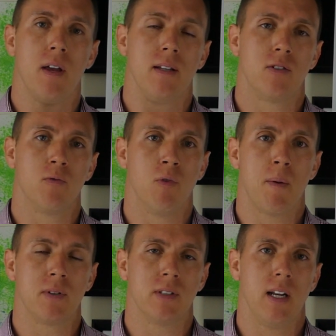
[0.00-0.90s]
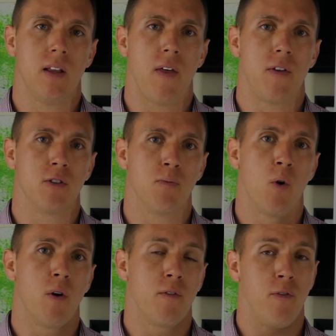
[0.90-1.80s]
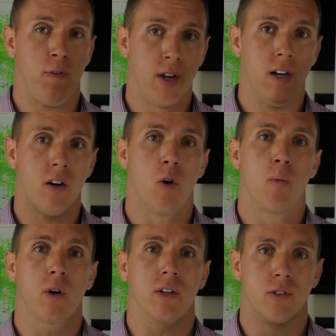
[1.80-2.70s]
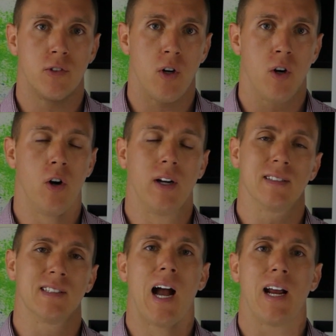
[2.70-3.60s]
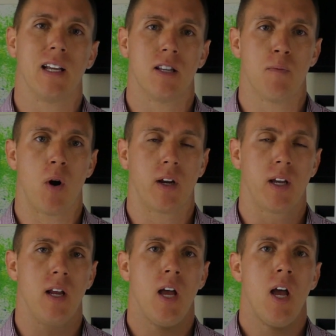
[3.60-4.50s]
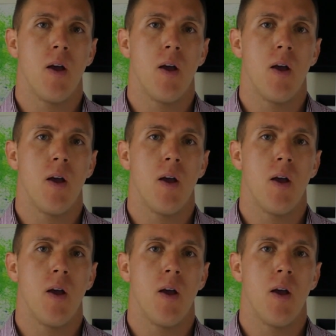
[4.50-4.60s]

it's representing that there's more fear or more concern or anxiety in the market